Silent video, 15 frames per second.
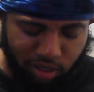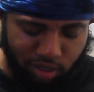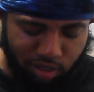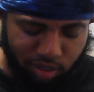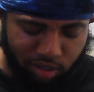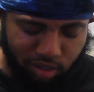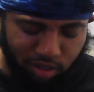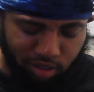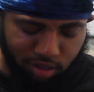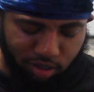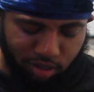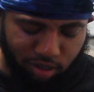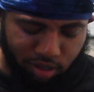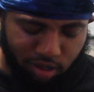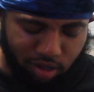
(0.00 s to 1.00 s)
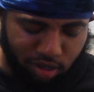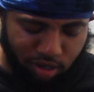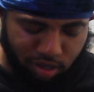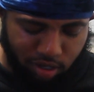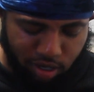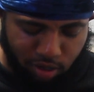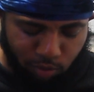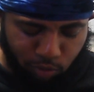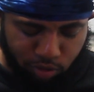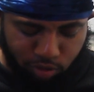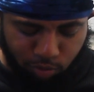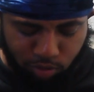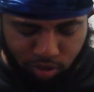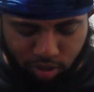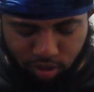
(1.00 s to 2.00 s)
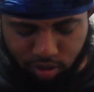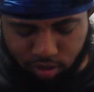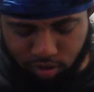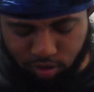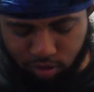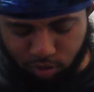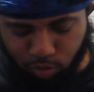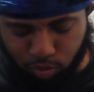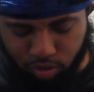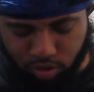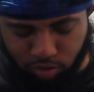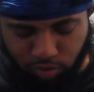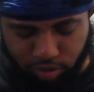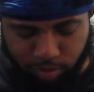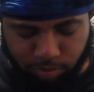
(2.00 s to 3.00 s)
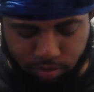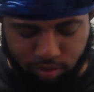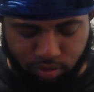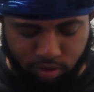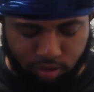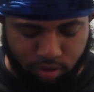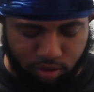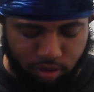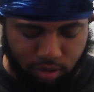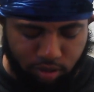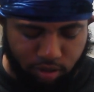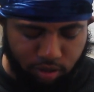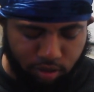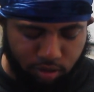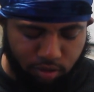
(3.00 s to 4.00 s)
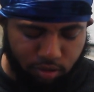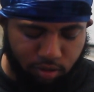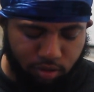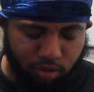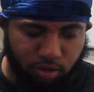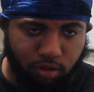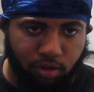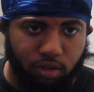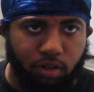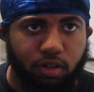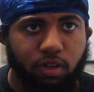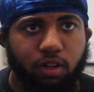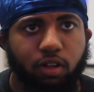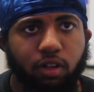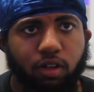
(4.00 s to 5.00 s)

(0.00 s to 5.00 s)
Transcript: that. Not really with all you know the big rappers and nothing like that. But shit, you say